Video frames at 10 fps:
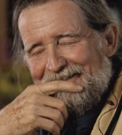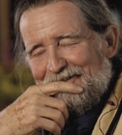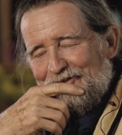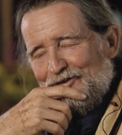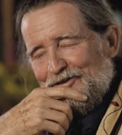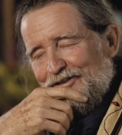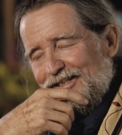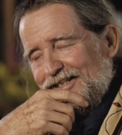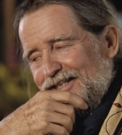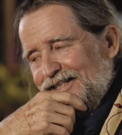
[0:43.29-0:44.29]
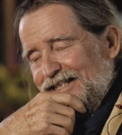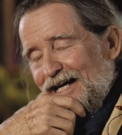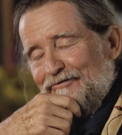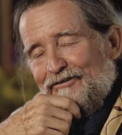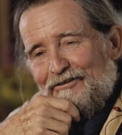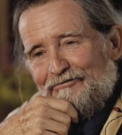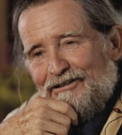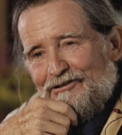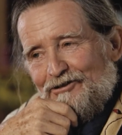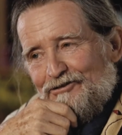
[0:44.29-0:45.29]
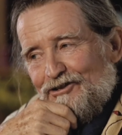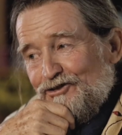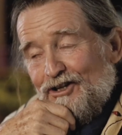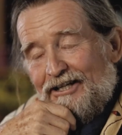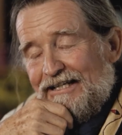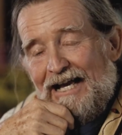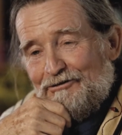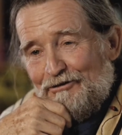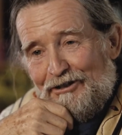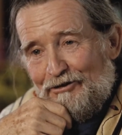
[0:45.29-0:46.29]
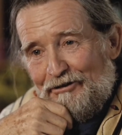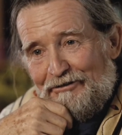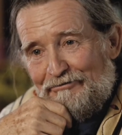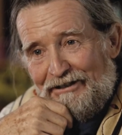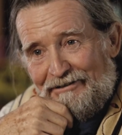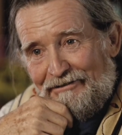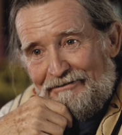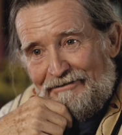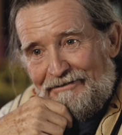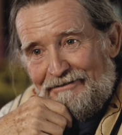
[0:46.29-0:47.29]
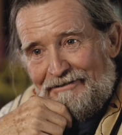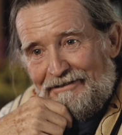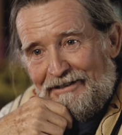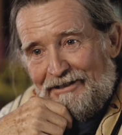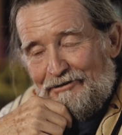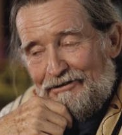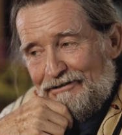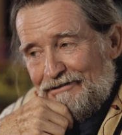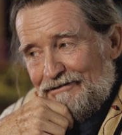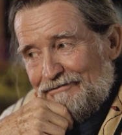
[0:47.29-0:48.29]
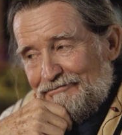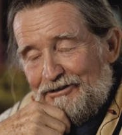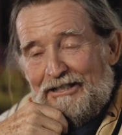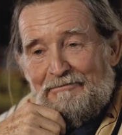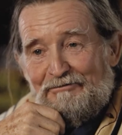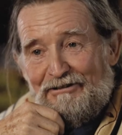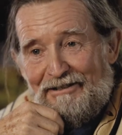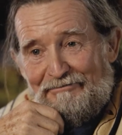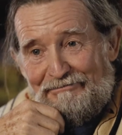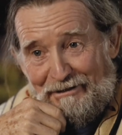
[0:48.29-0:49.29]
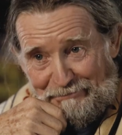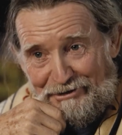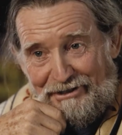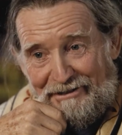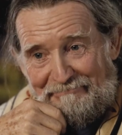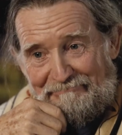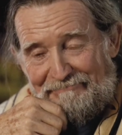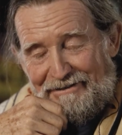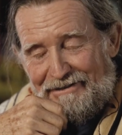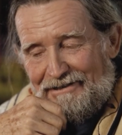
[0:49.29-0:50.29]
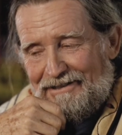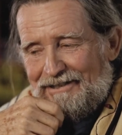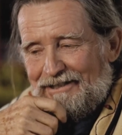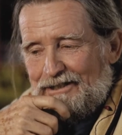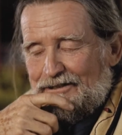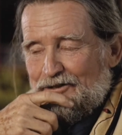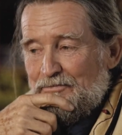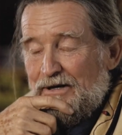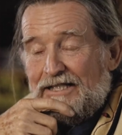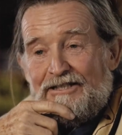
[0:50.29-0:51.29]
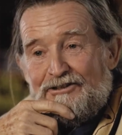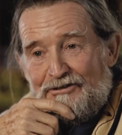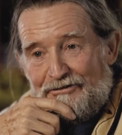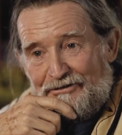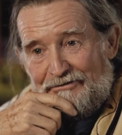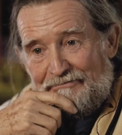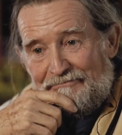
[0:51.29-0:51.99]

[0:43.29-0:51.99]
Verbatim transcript: so the advent of teachers is not a naturally occurring event in the uh, scheme of life, I would say. They're practitioners.